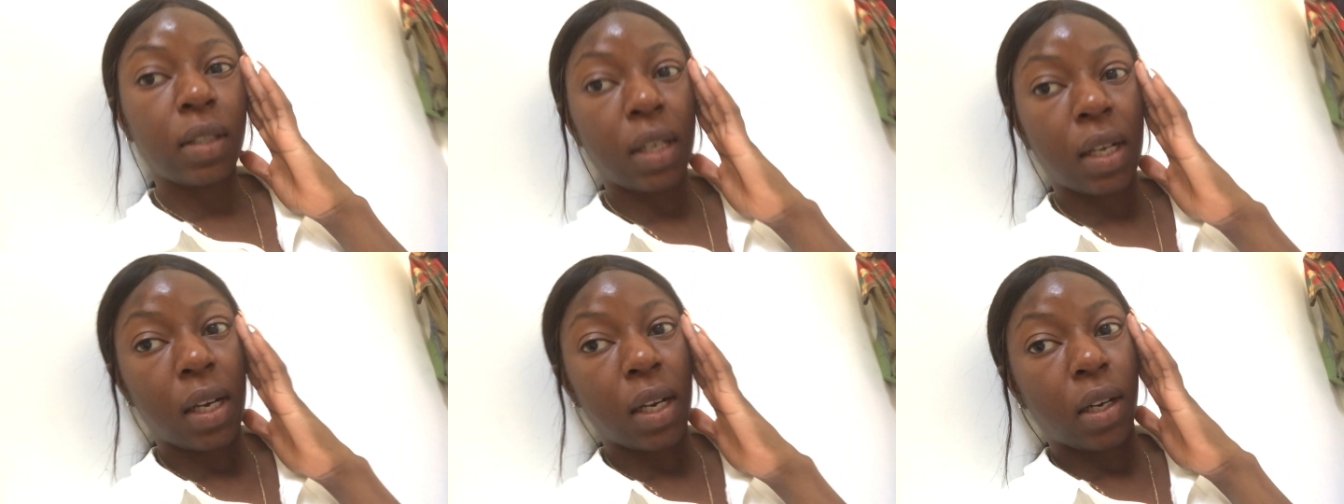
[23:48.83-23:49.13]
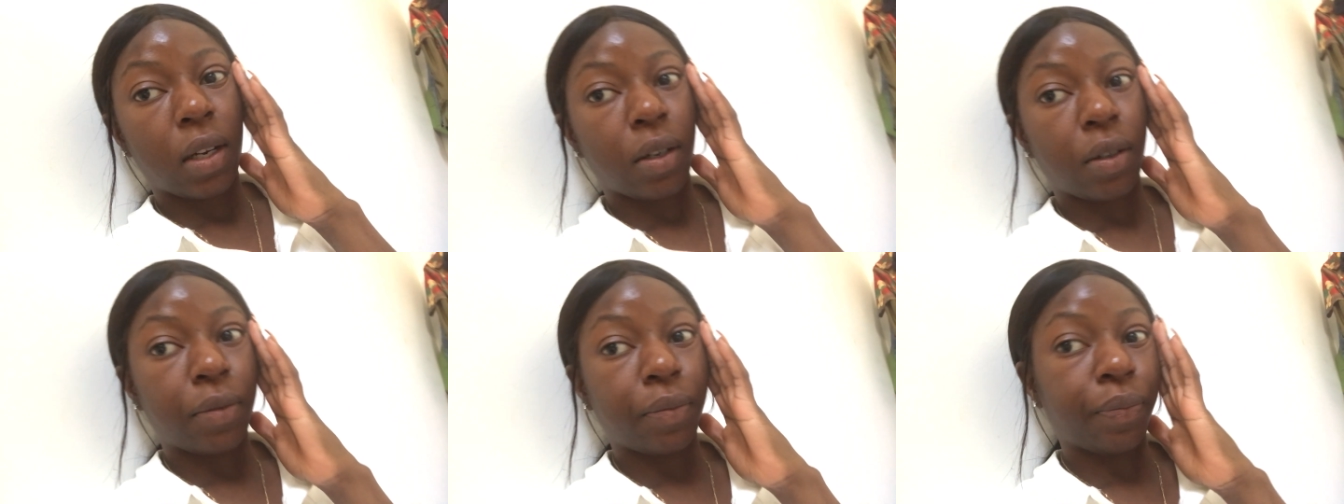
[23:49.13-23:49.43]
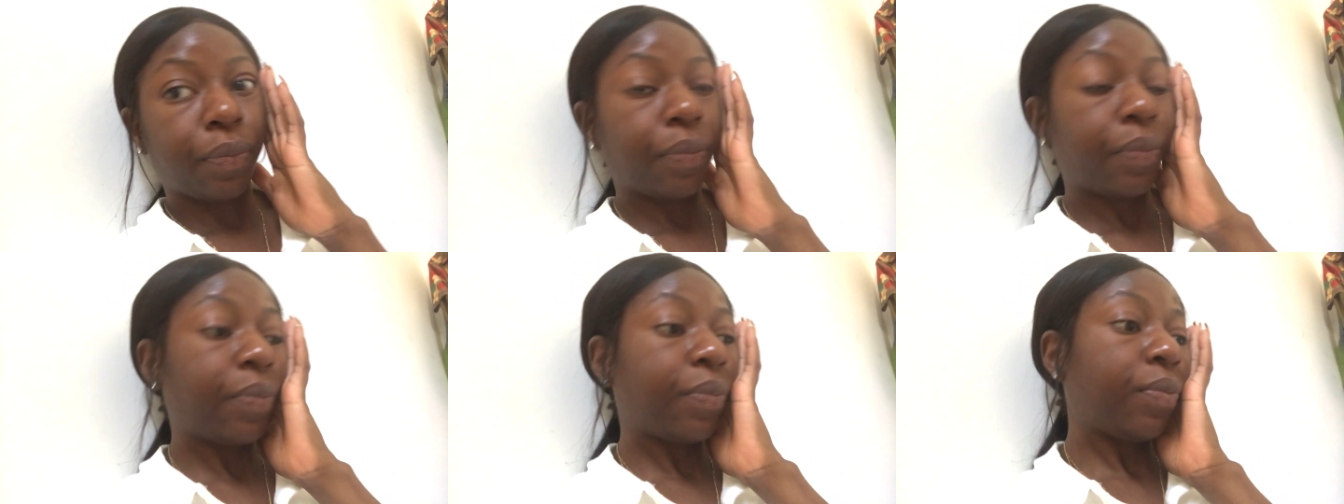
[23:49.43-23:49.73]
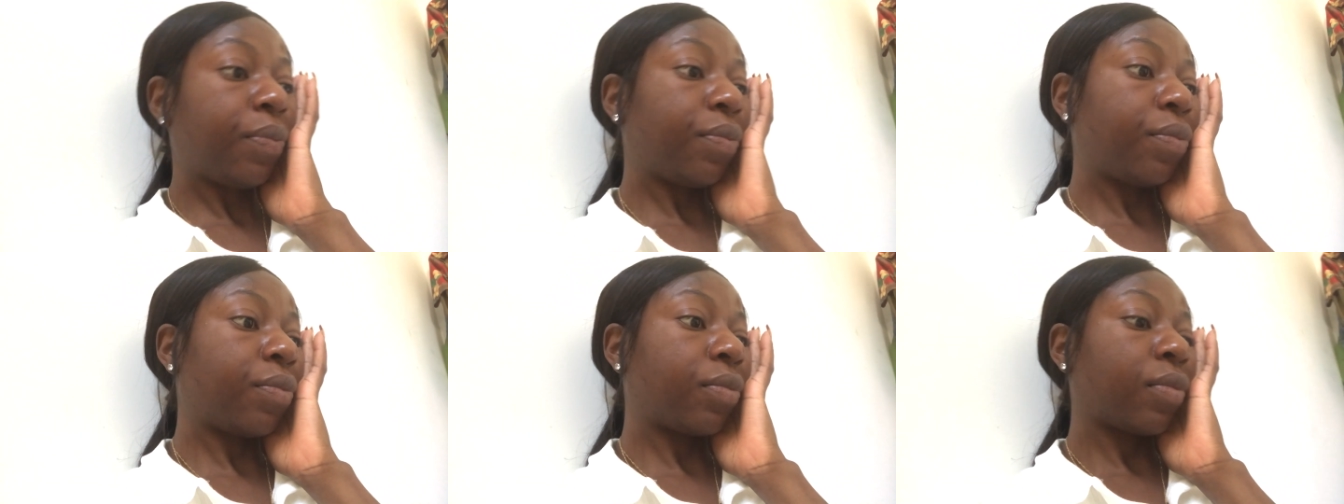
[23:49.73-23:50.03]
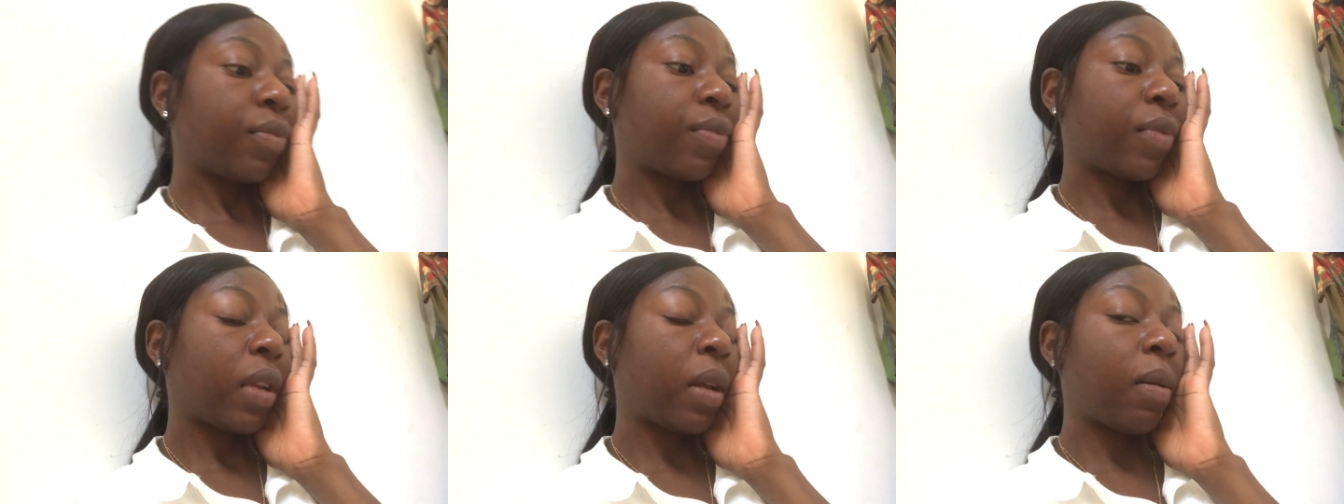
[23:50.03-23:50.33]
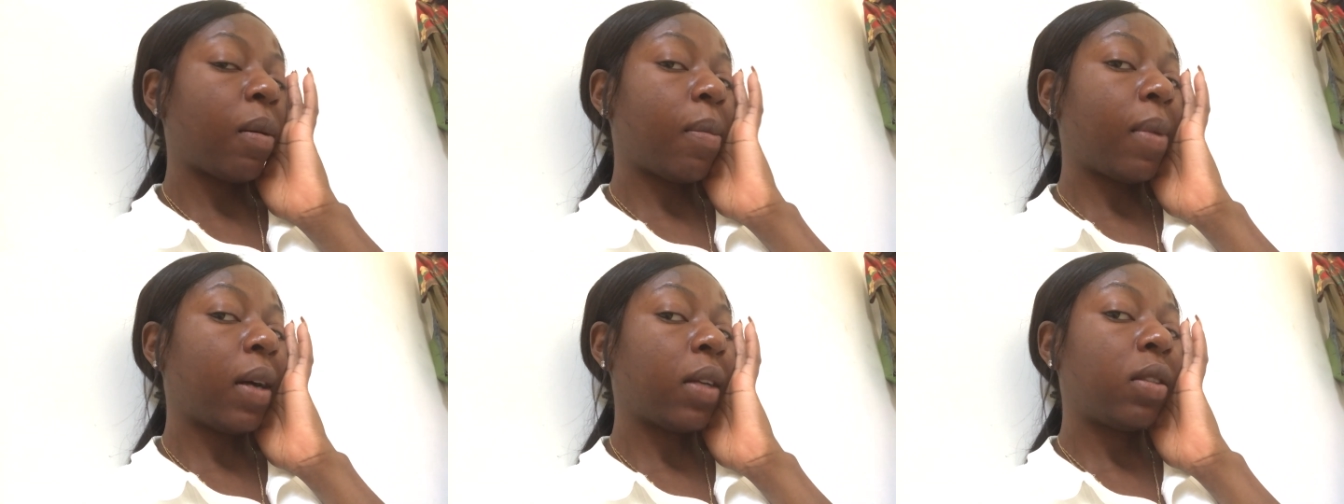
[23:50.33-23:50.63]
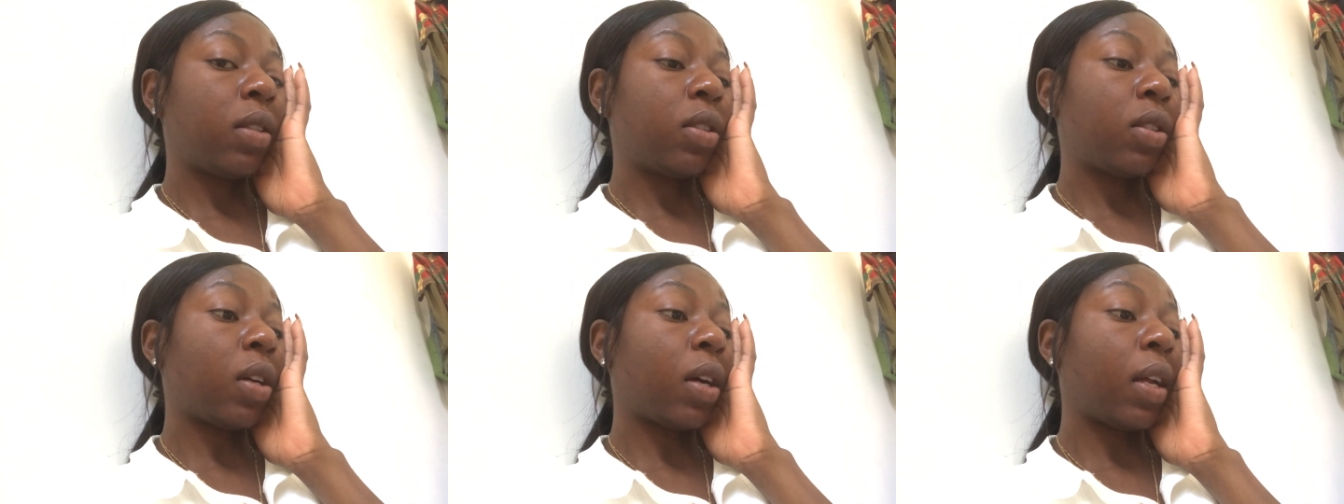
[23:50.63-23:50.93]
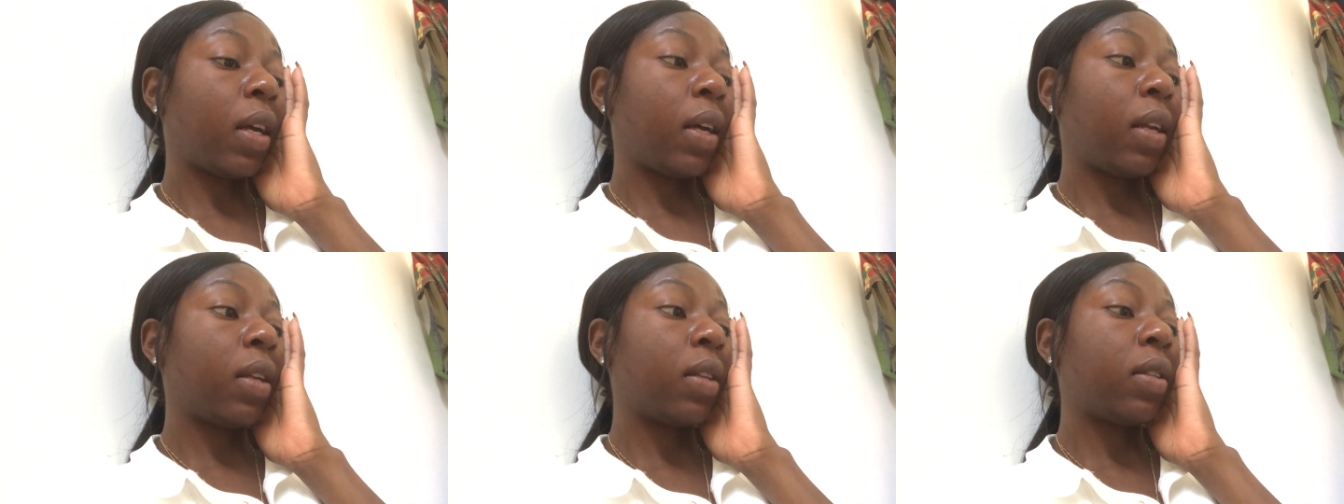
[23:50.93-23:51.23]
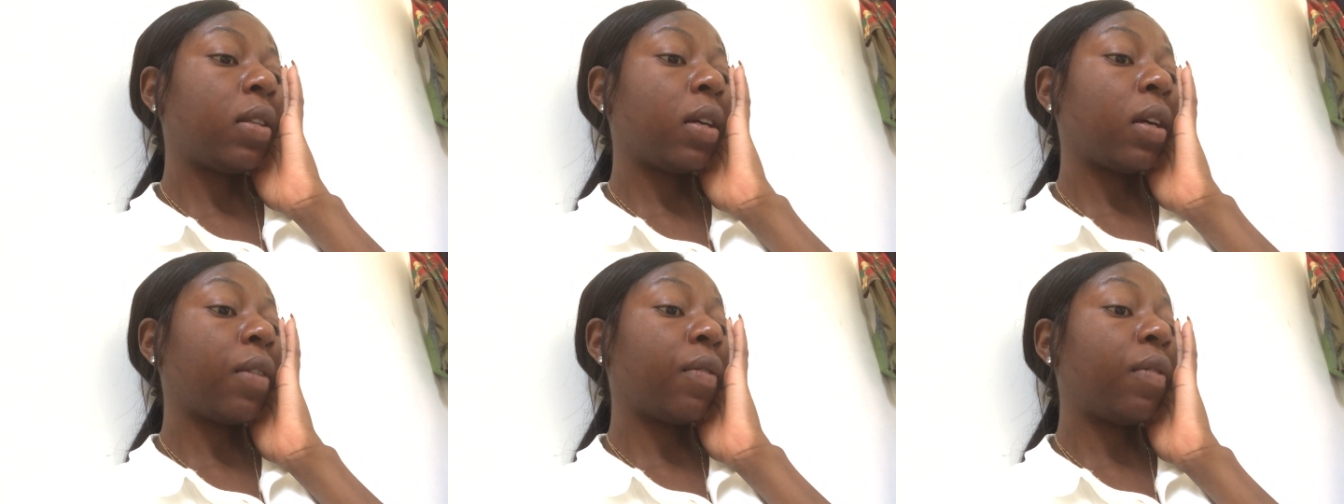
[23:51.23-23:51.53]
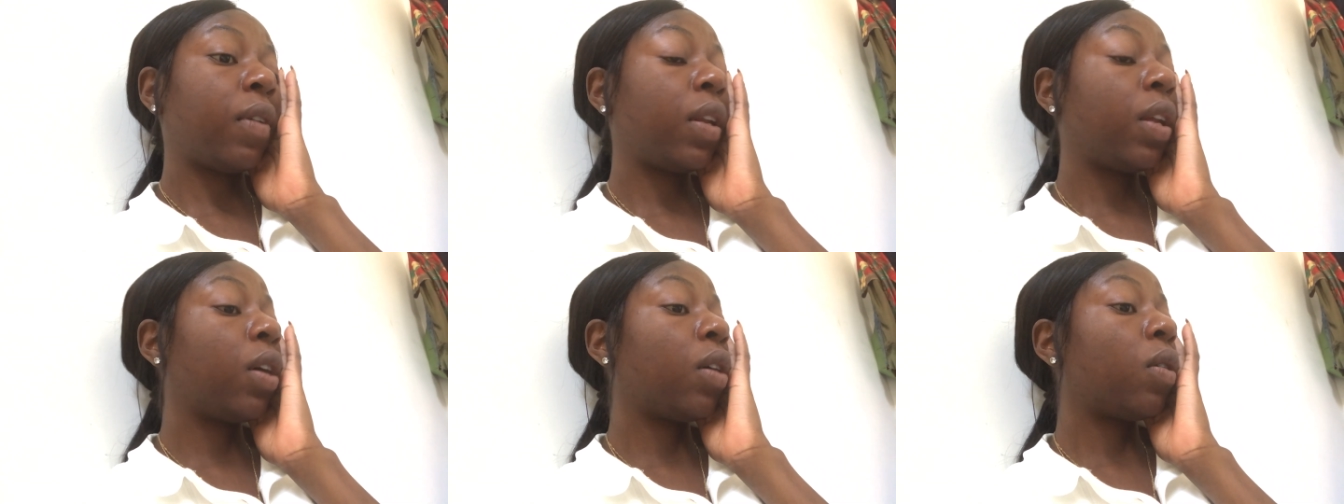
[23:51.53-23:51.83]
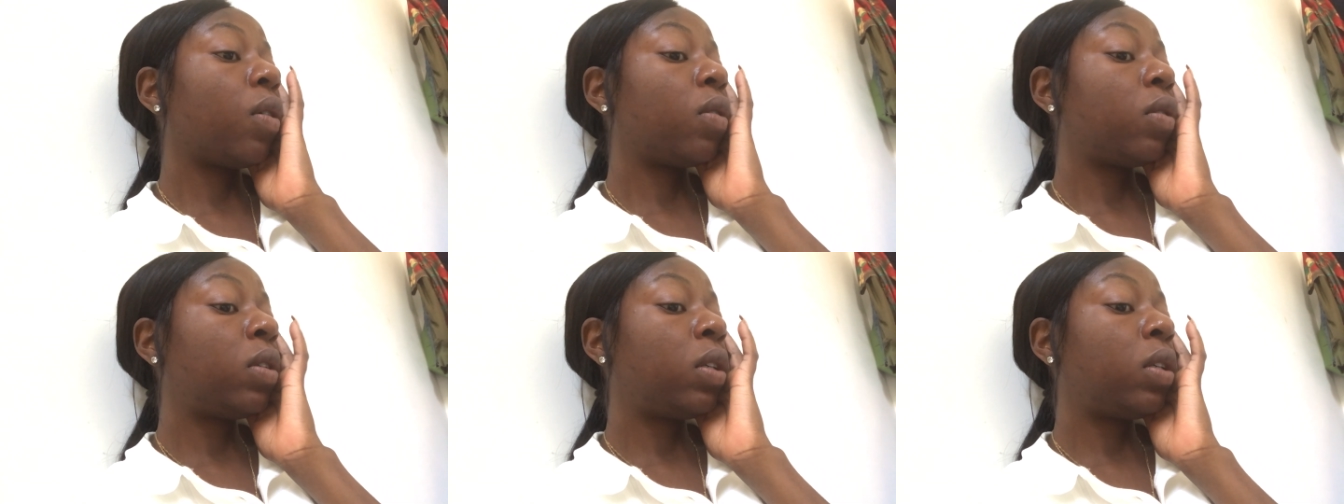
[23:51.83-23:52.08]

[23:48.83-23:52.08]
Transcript: now, I'm about to start editing a video